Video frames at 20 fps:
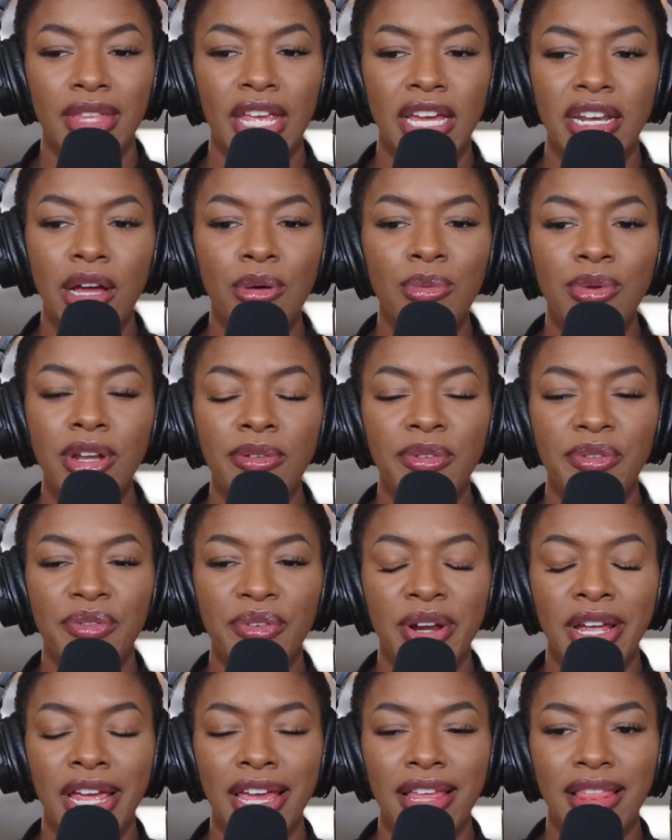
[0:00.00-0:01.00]
And I will never
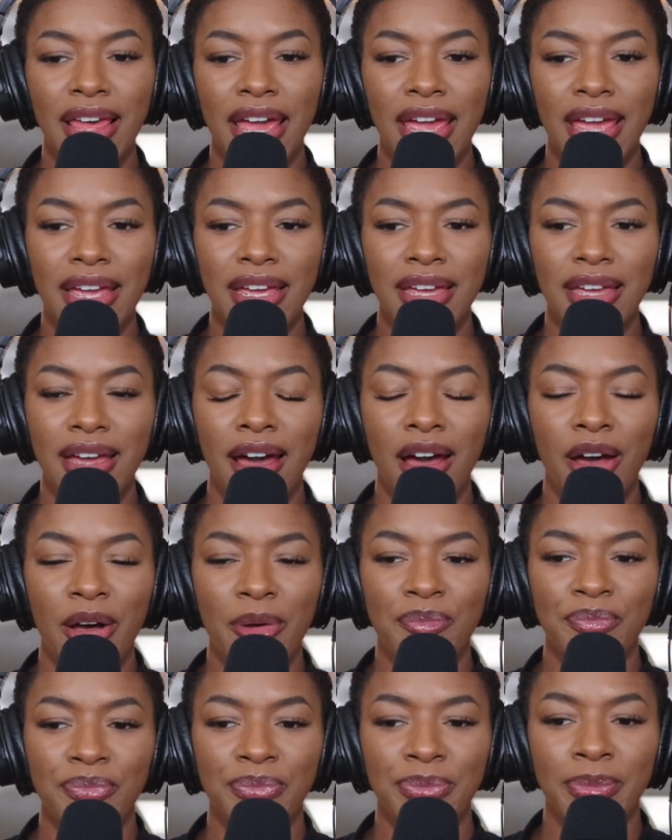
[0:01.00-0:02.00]
forget, like,
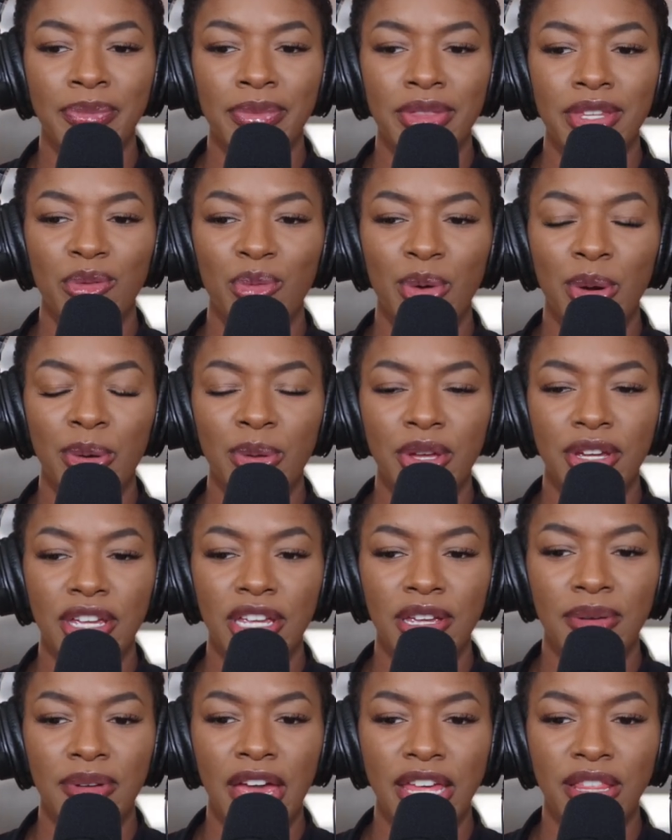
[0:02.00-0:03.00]
we were
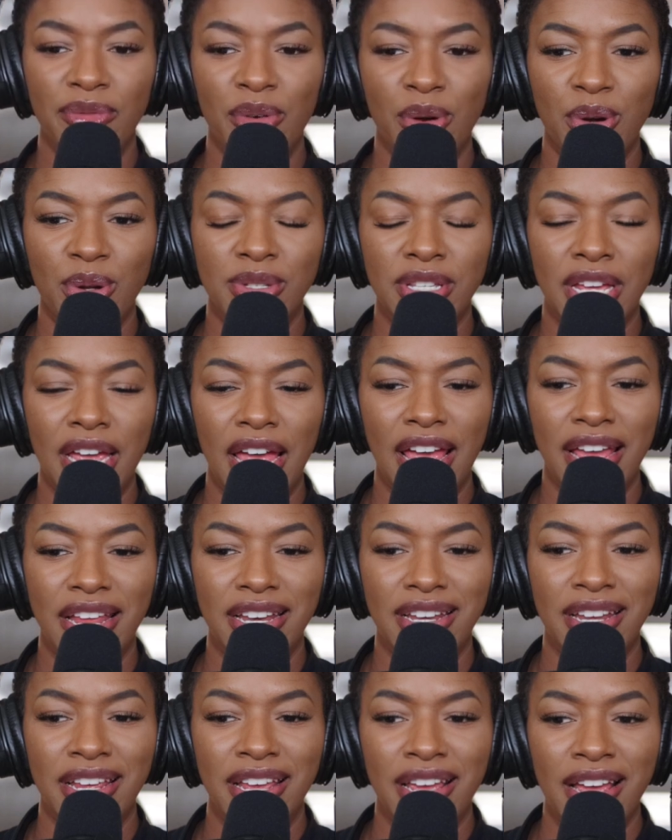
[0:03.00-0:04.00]
looking at the photos
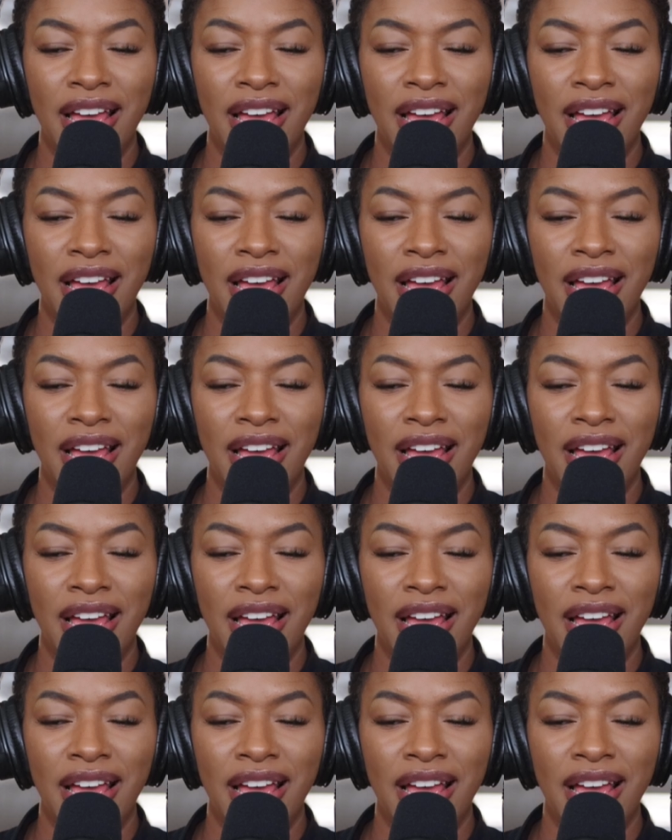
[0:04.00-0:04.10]
and